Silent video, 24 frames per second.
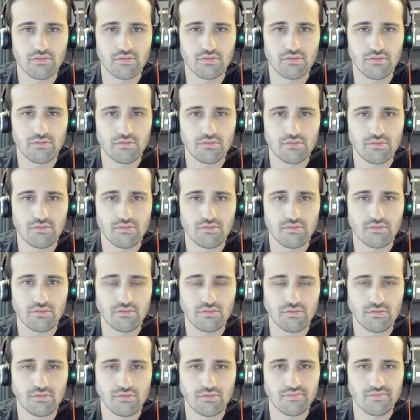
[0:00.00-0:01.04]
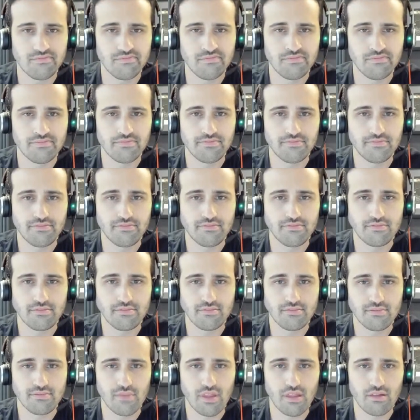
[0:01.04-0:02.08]

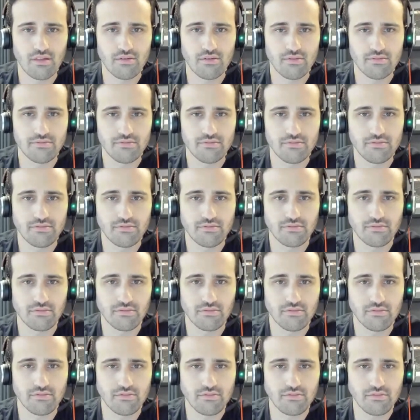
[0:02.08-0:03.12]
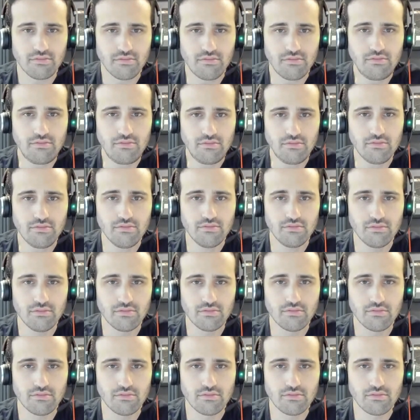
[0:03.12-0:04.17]

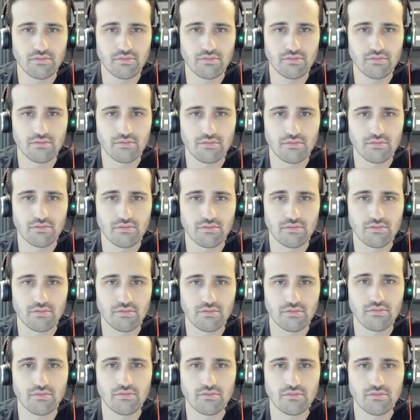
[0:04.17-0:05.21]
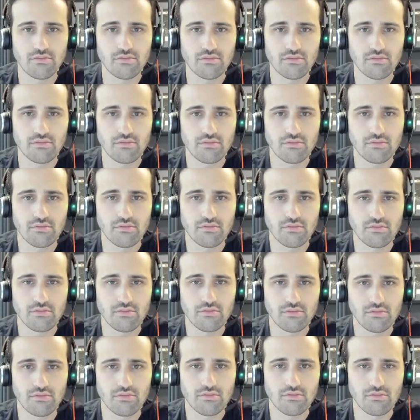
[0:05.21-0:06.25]

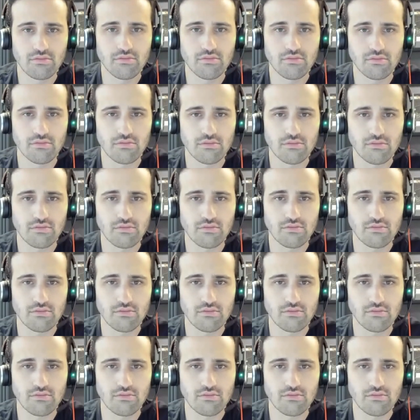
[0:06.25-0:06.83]
The person shown says nothing.